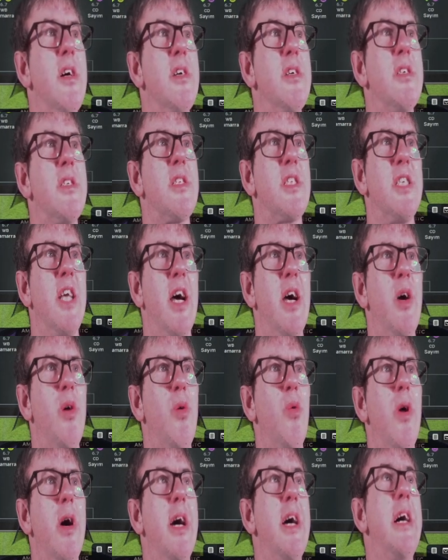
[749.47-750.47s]

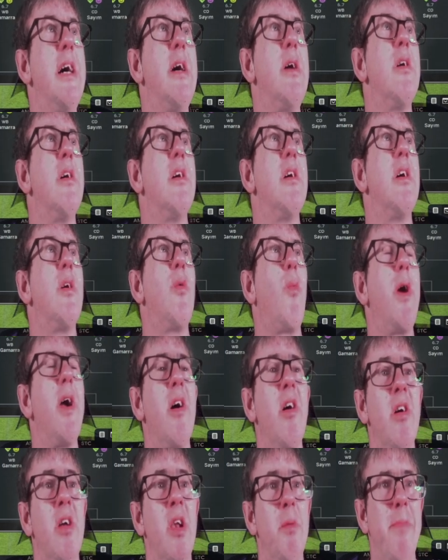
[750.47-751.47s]
So we
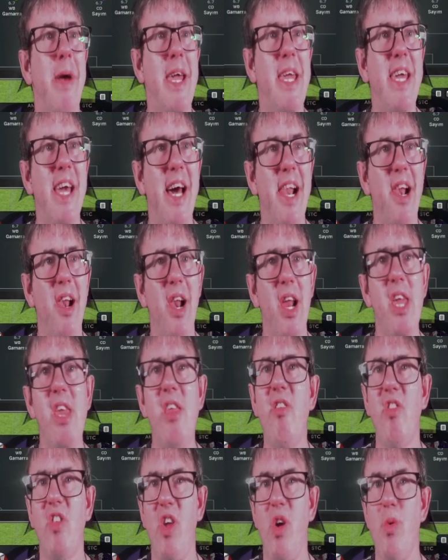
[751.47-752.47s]
are going to make at
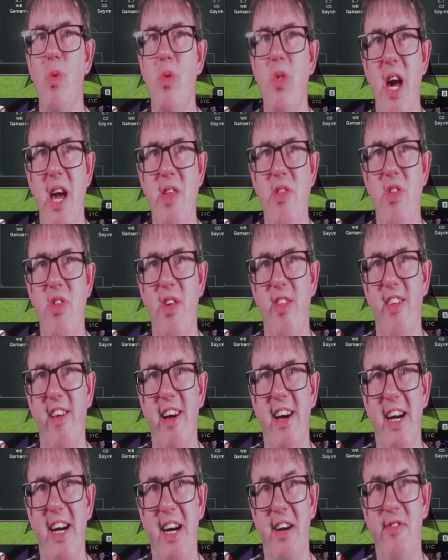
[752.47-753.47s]
least 2 changes
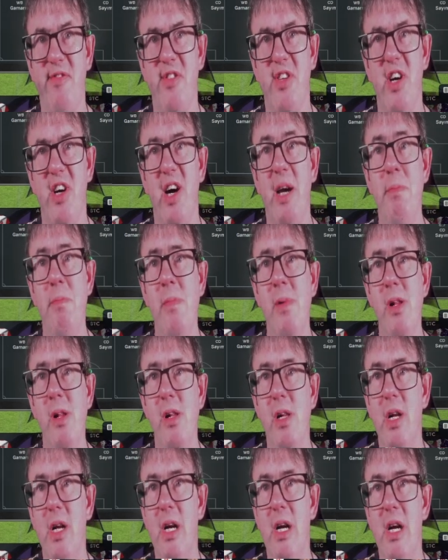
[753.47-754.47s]
at half-time.
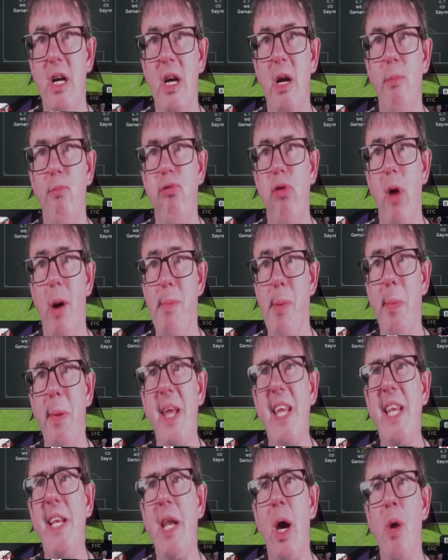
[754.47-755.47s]

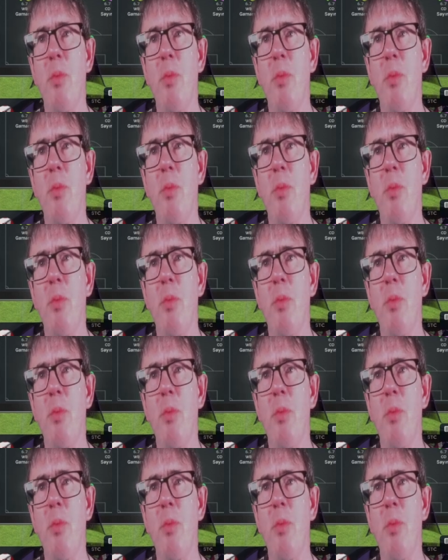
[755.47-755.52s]
Probably no